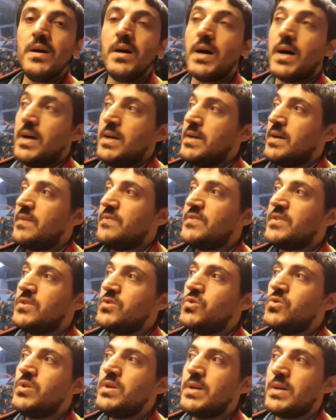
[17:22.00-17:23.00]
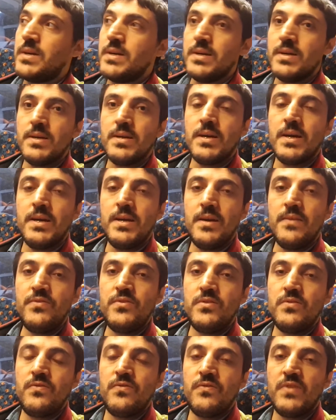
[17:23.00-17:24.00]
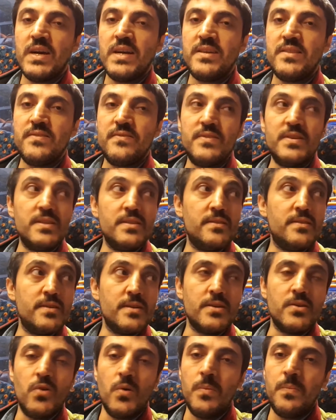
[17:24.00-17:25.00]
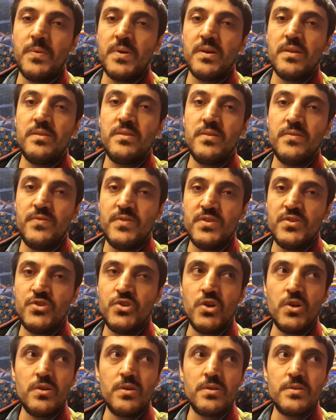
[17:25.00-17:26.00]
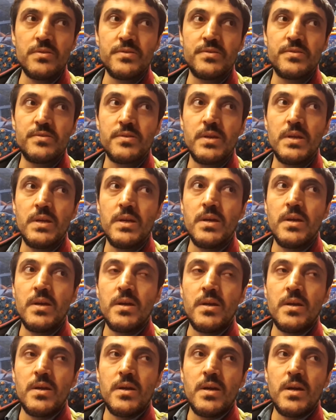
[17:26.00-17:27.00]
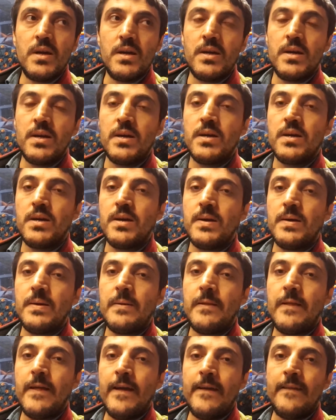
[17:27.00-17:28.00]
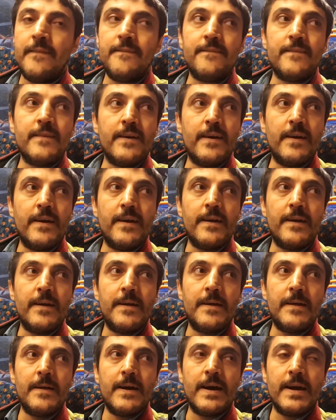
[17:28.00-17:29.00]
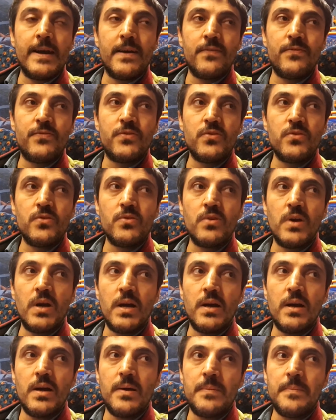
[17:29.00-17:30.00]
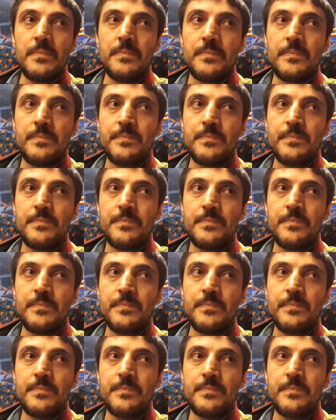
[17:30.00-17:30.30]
I have to do it. I have to fight with the cooperative insurance, and I have to